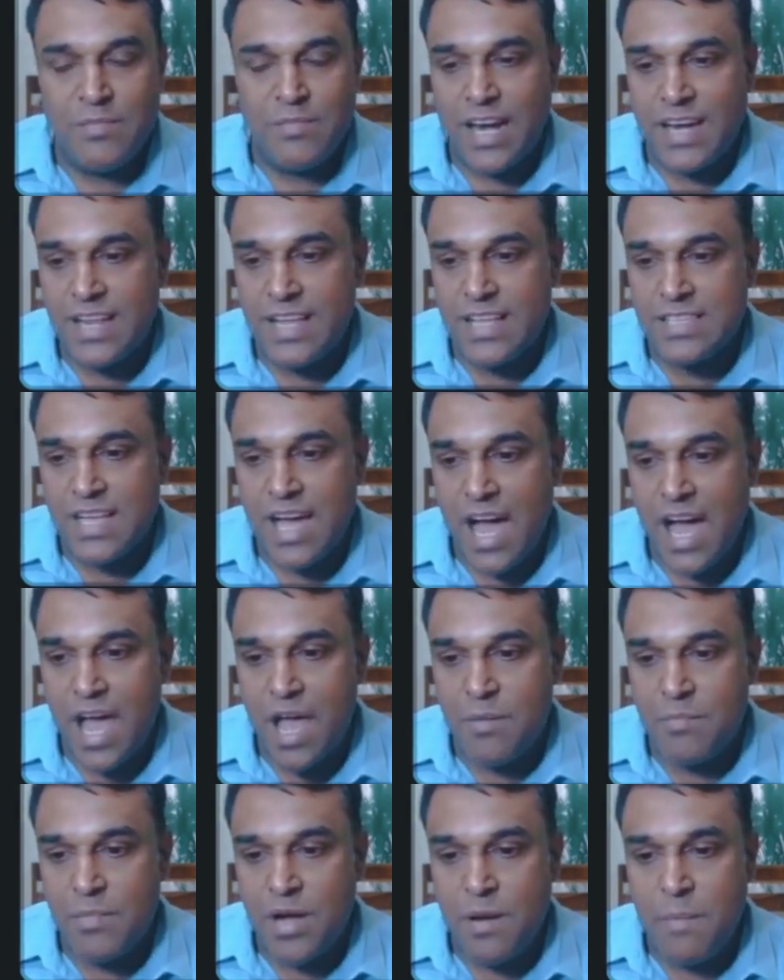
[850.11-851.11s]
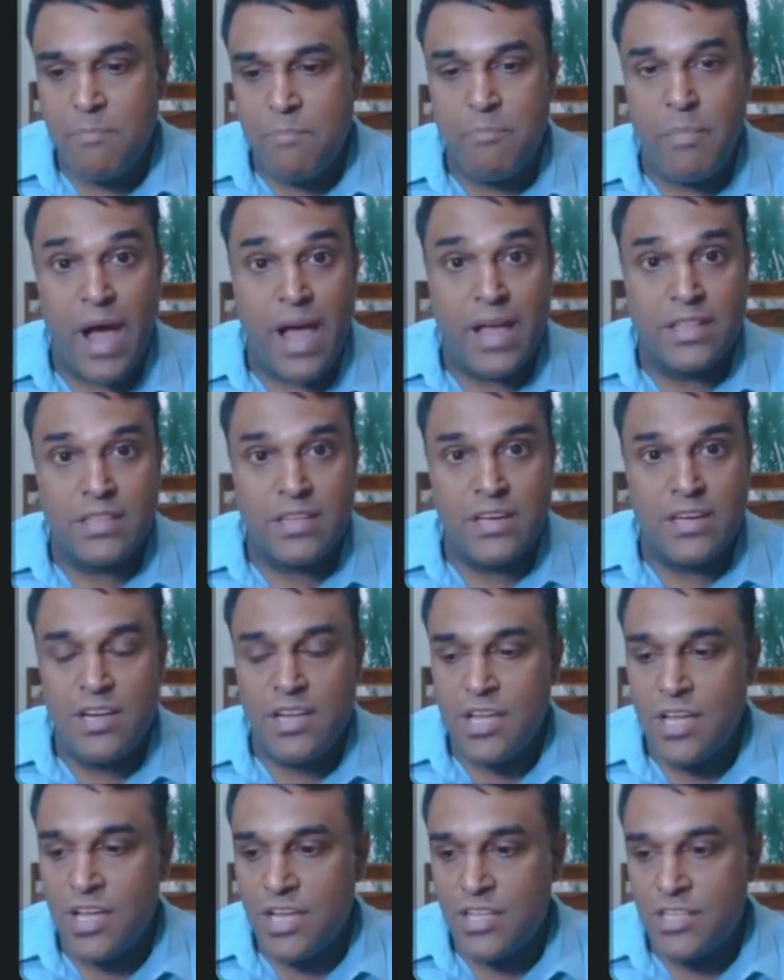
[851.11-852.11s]
that is I am a
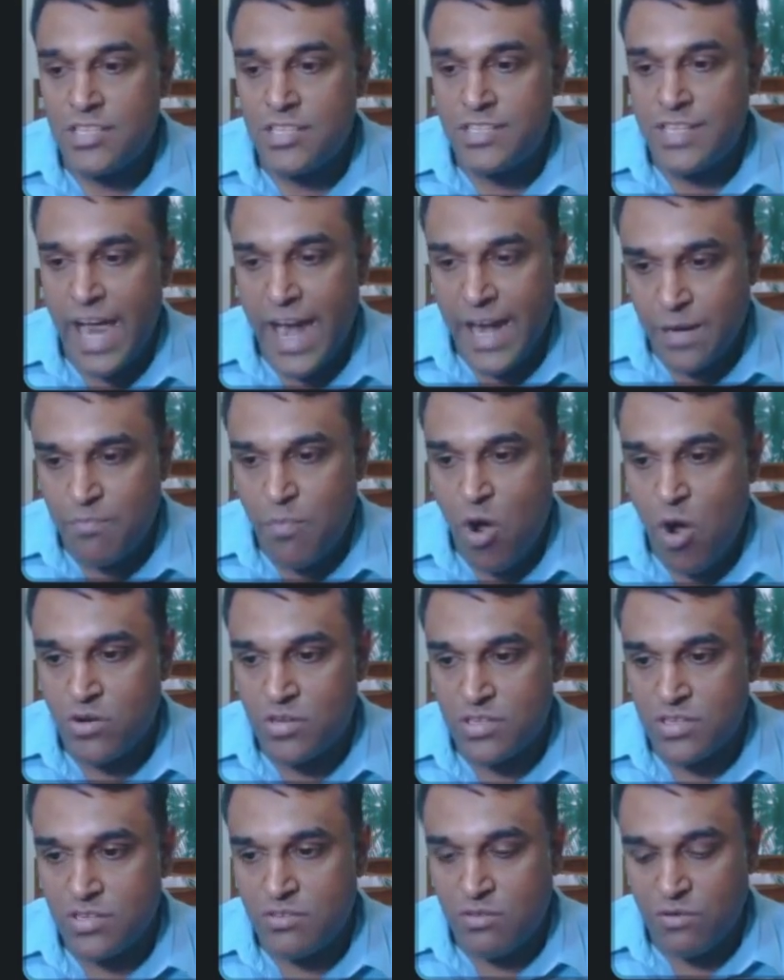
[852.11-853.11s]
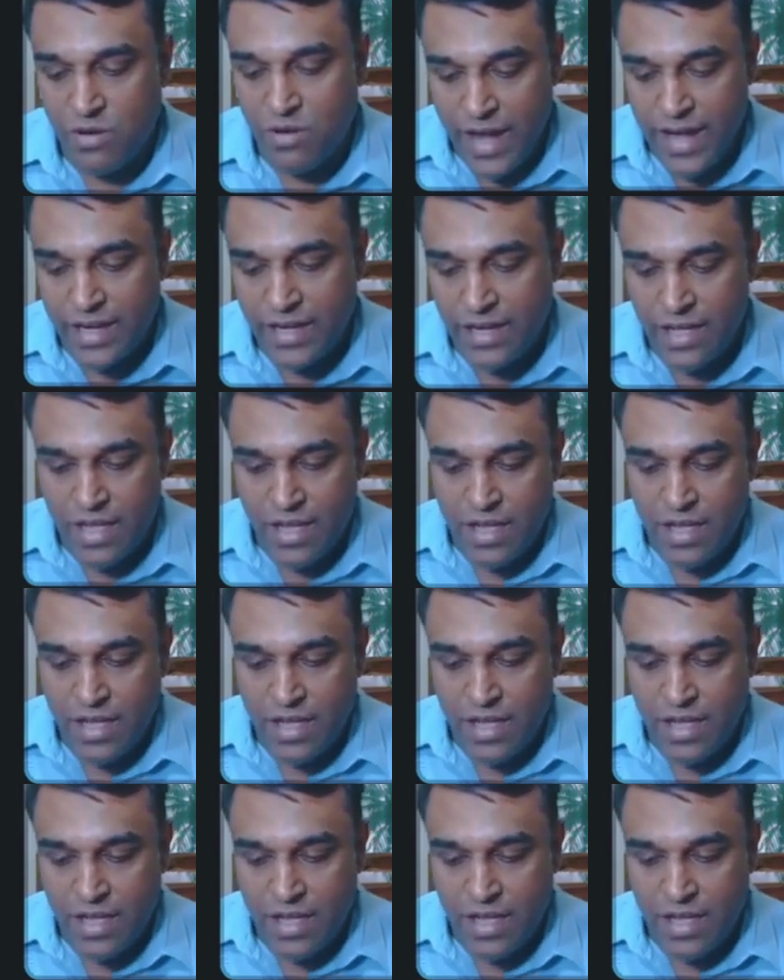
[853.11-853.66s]
Python chatbot, right?